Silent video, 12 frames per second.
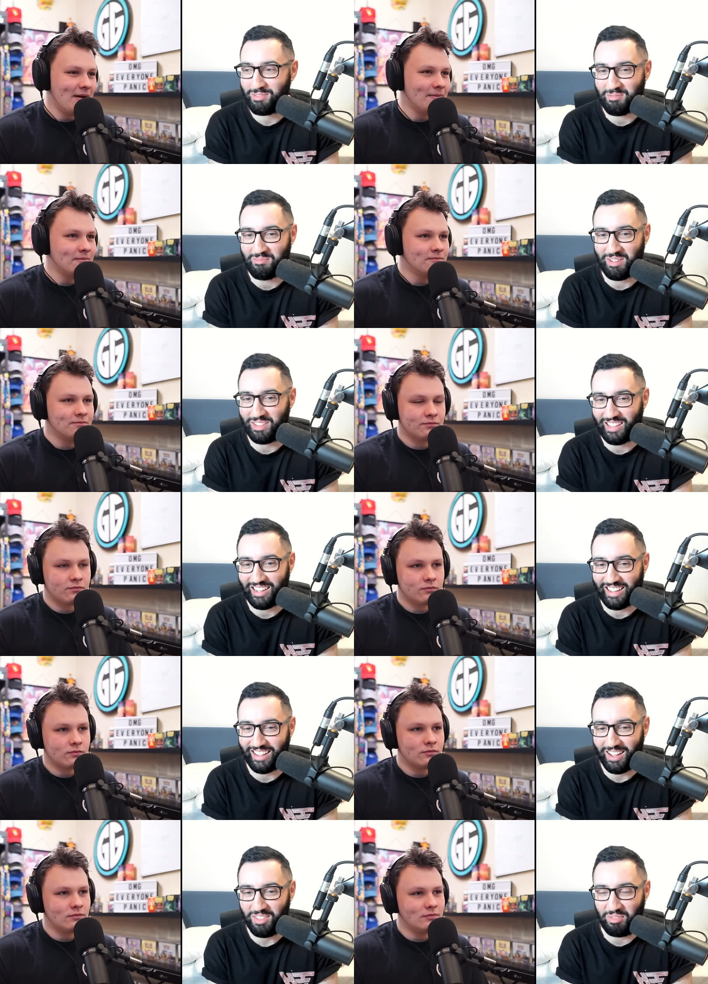Speaker 1: Yeah. But,
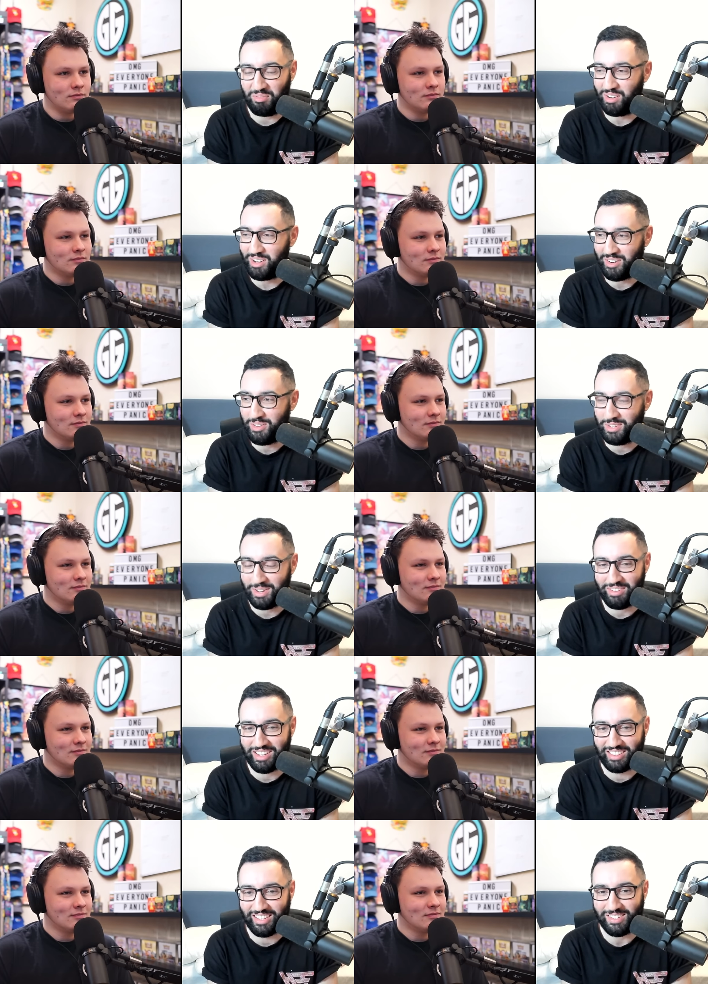like, how the fuck are you
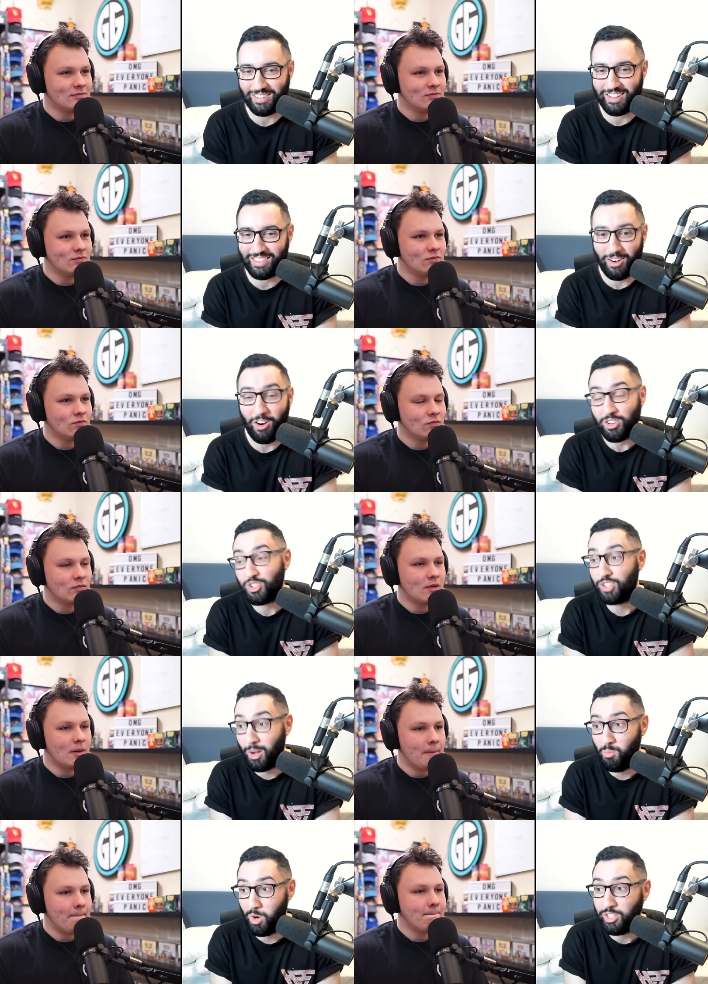summoning this, right? There are
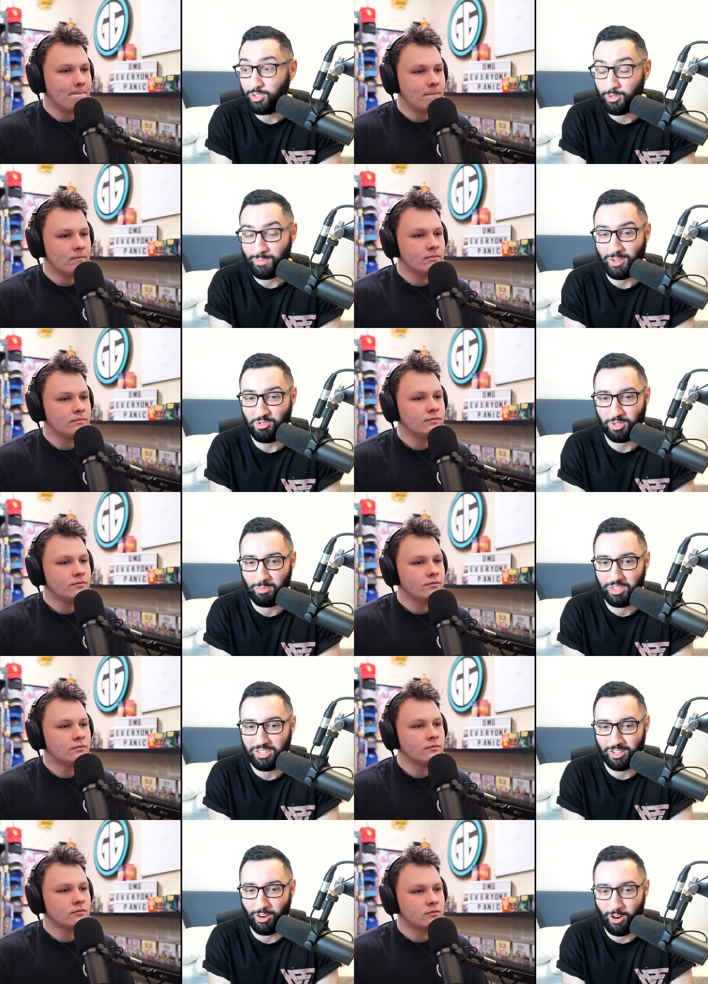some ways to special summon
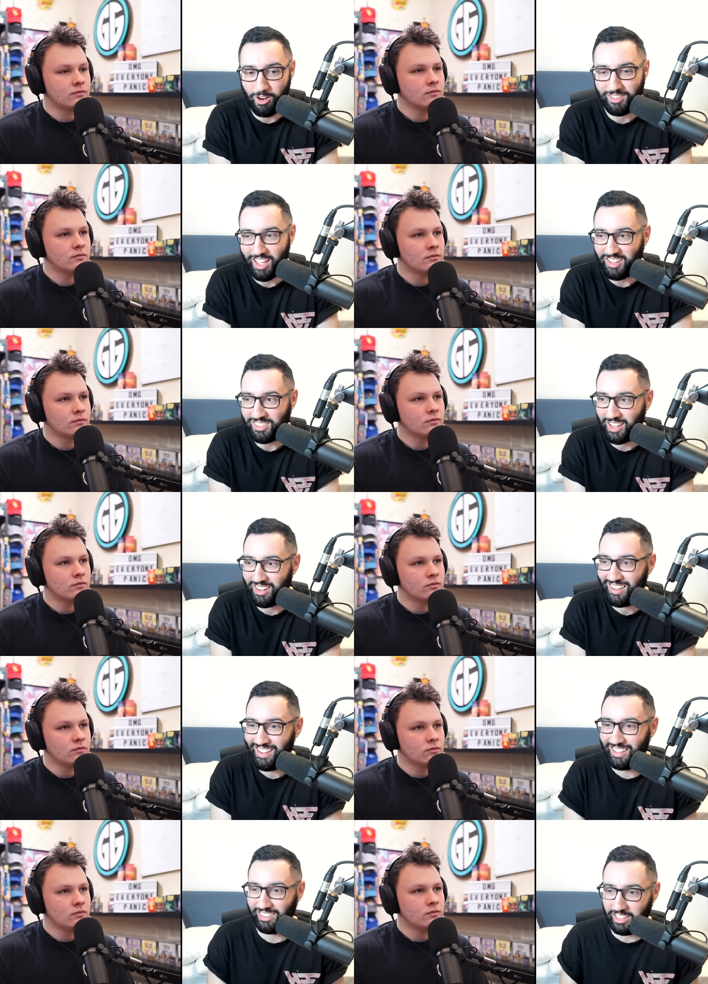this. There are decks that
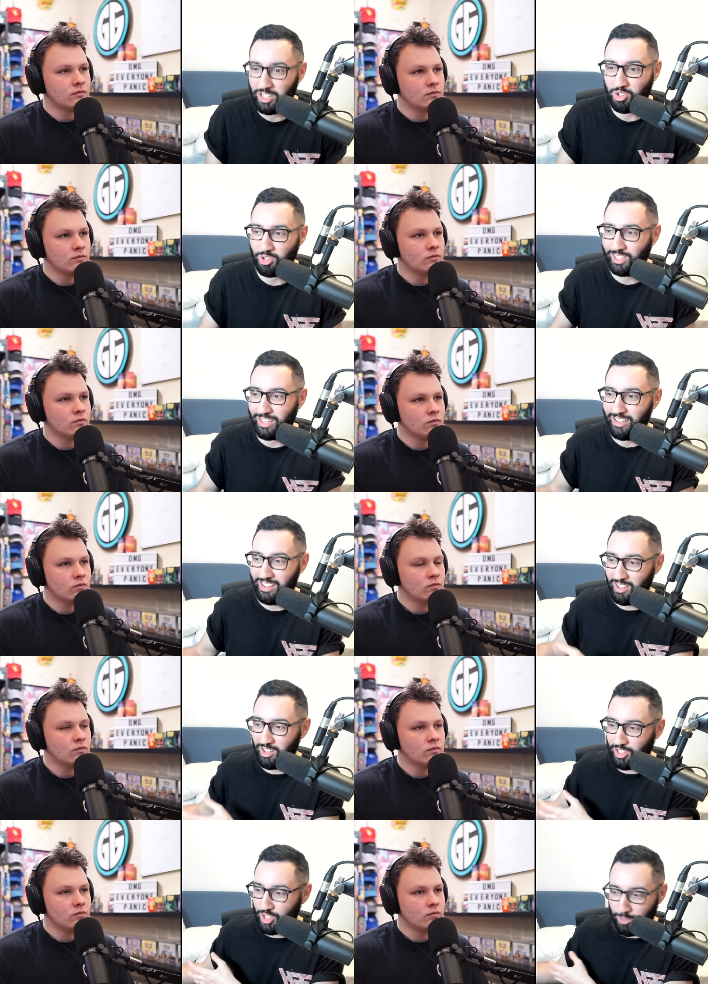literally...
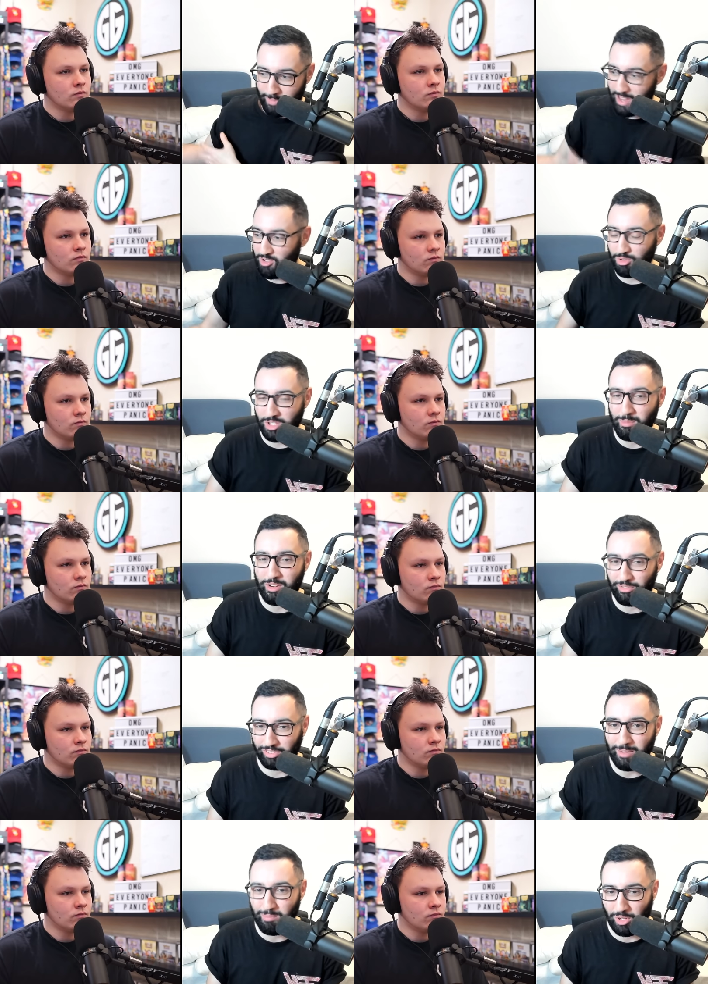special summon
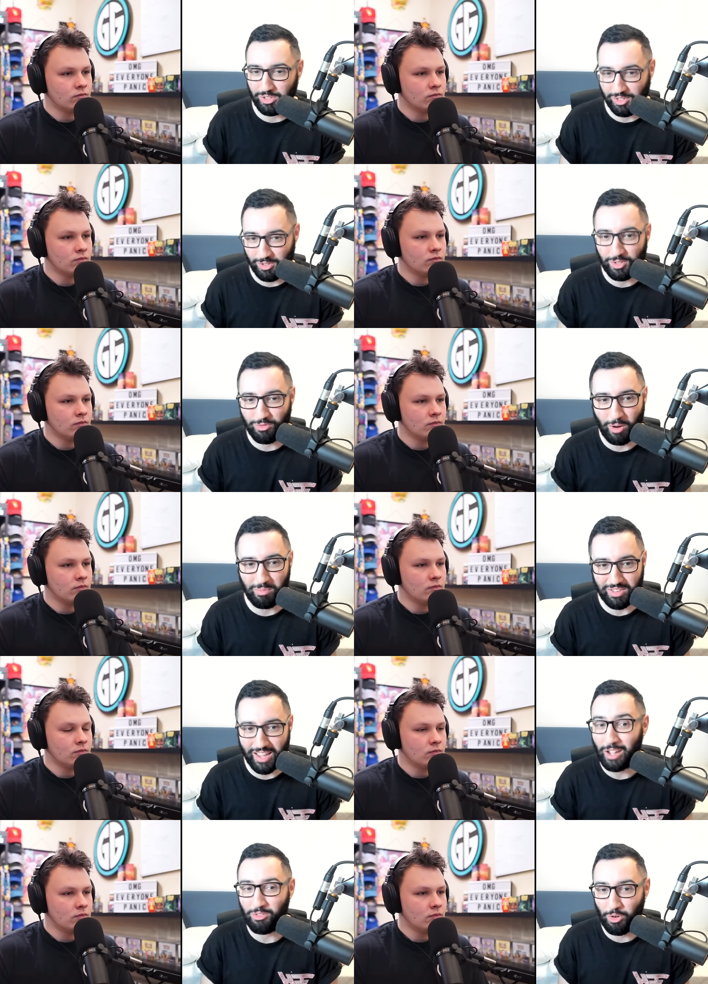flip monsters from the
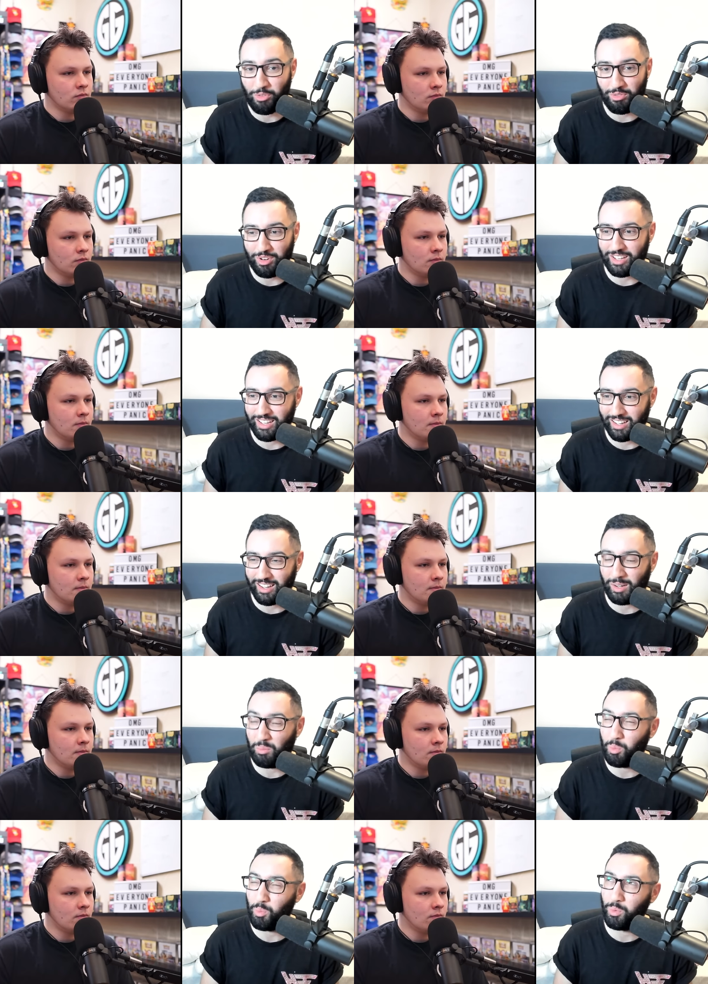deck for free.
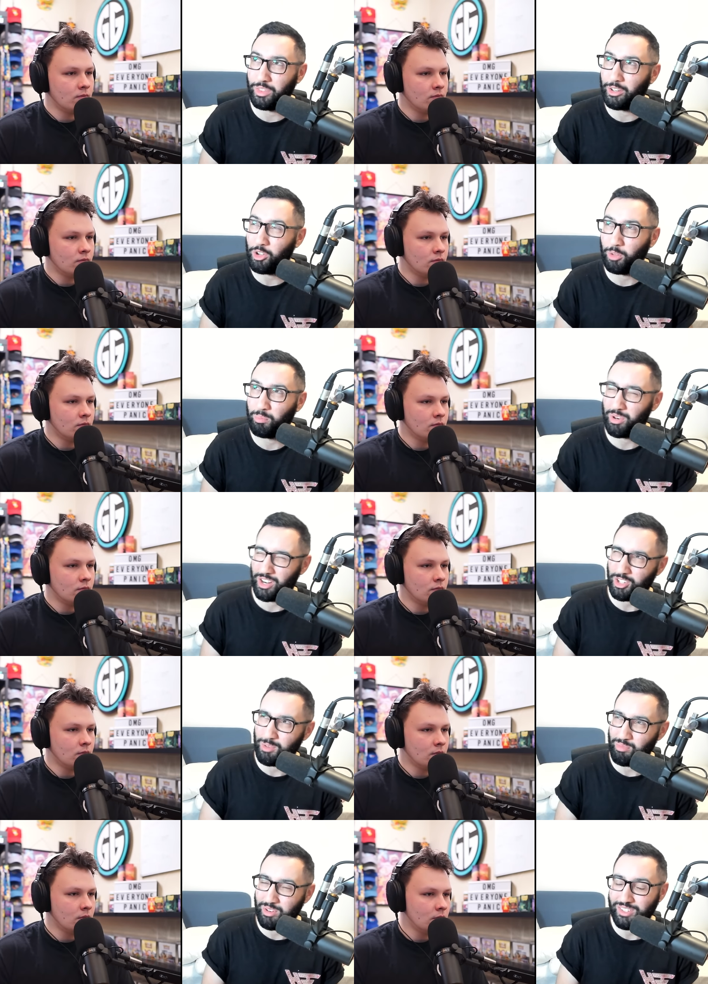Uh, they're called
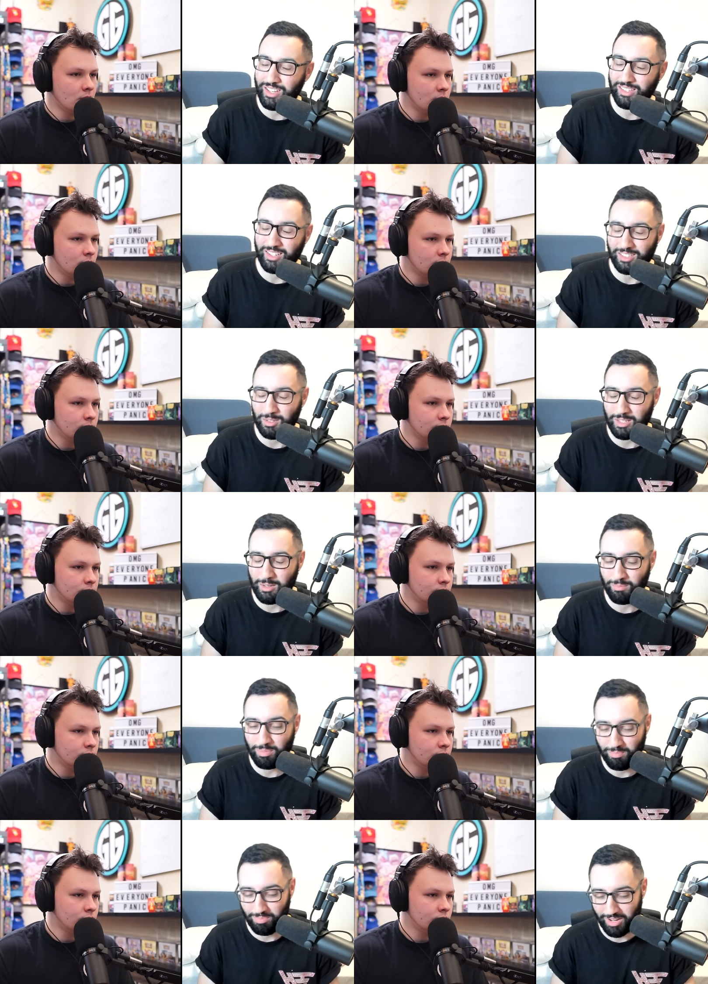Prediction Princess. That's a tip,
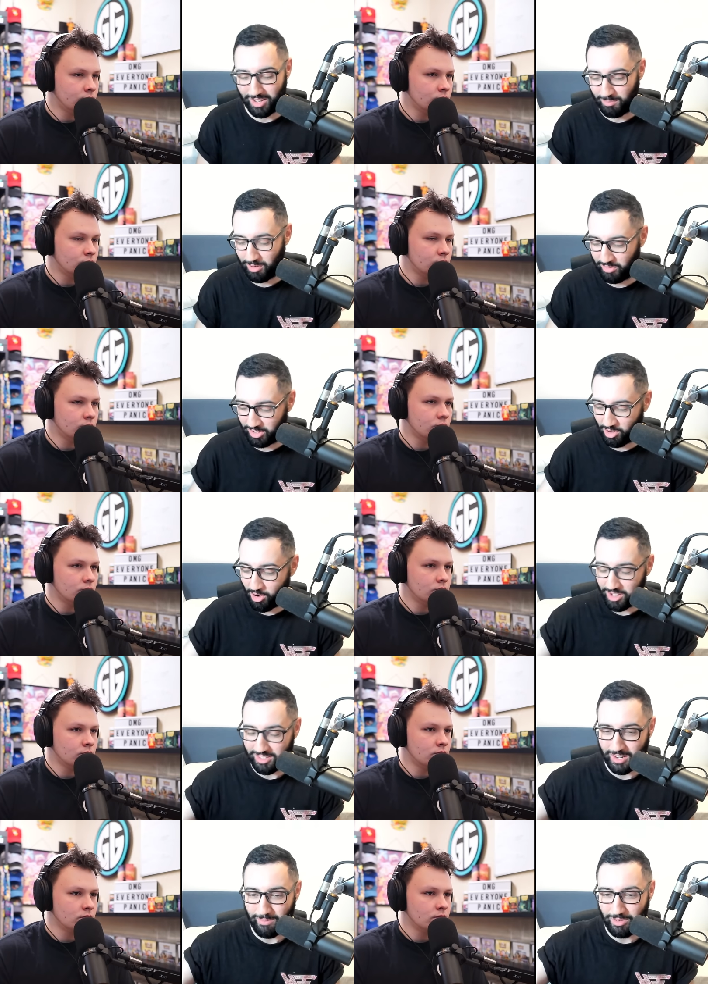uh, perfect
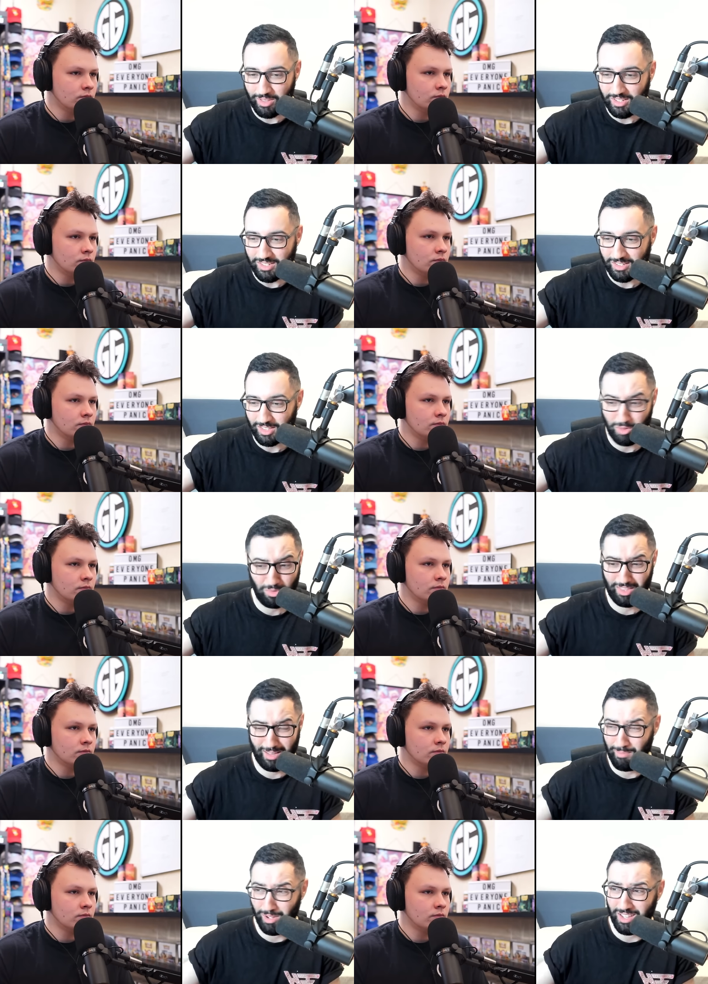archetype for this. They
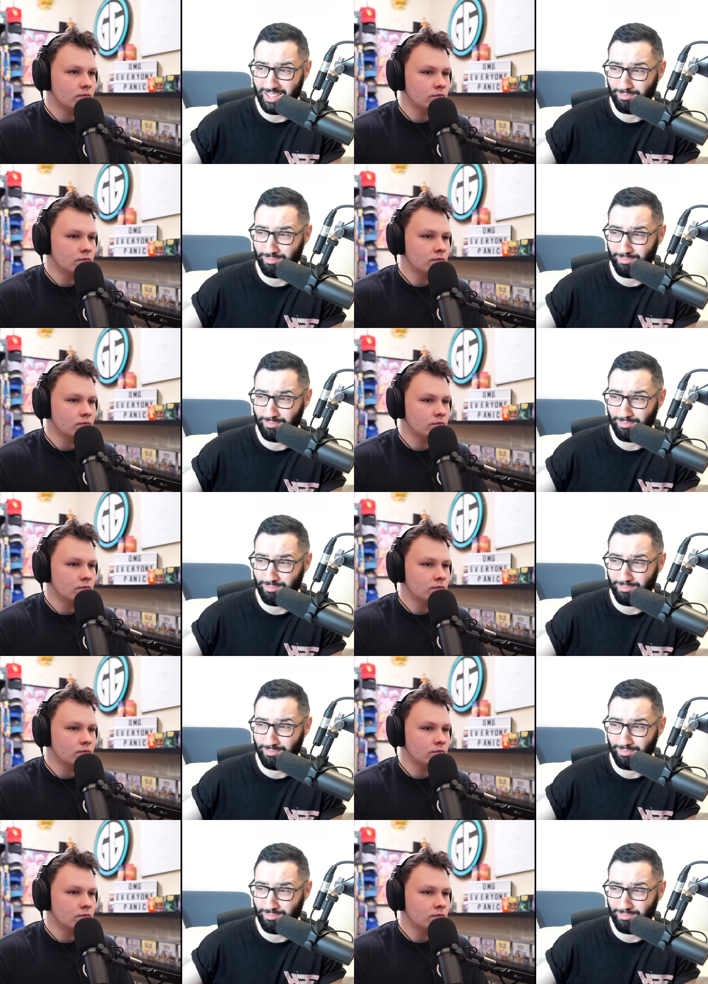they might